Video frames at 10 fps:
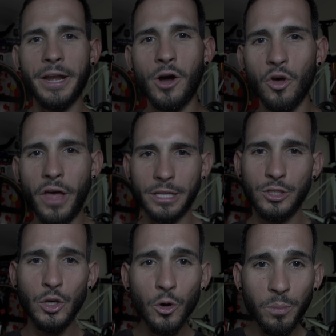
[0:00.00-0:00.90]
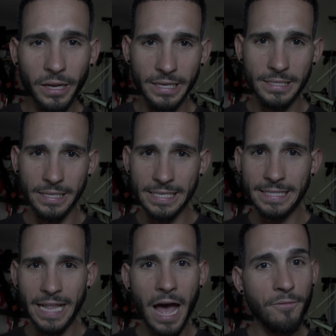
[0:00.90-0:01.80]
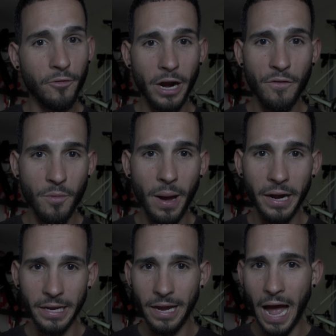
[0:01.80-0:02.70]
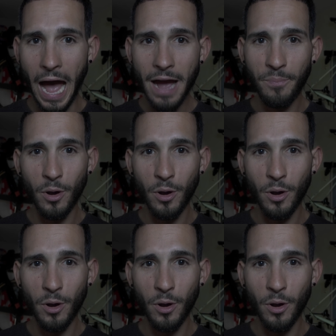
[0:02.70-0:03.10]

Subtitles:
I know that Tubeless is not for everybody. I